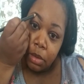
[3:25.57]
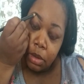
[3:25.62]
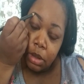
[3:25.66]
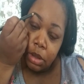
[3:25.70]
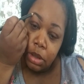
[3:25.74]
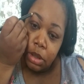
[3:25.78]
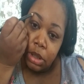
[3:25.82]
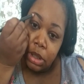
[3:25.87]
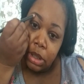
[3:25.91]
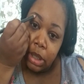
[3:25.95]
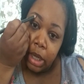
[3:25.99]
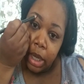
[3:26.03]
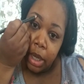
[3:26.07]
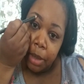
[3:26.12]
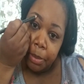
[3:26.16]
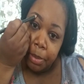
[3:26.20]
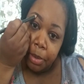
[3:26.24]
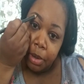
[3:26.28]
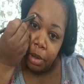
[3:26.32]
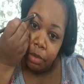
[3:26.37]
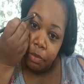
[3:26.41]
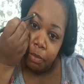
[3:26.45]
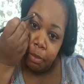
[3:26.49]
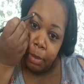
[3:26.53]

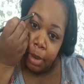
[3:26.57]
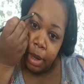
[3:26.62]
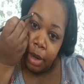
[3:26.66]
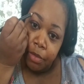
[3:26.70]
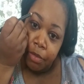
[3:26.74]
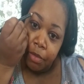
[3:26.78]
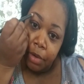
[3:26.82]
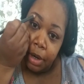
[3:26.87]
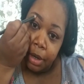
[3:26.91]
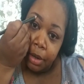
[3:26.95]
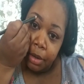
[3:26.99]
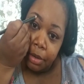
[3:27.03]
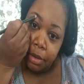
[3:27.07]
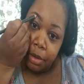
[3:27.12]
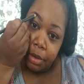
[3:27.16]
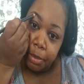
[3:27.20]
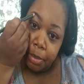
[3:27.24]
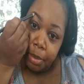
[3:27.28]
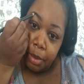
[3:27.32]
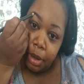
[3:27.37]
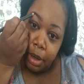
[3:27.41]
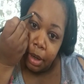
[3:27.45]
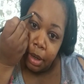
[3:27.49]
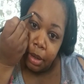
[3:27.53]
shape of my regular
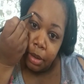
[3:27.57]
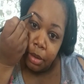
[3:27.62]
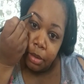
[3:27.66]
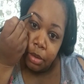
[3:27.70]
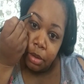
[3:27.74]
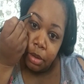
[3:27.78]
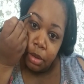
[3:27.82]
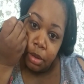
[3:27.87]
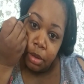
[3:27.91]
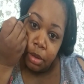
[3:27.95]
brow.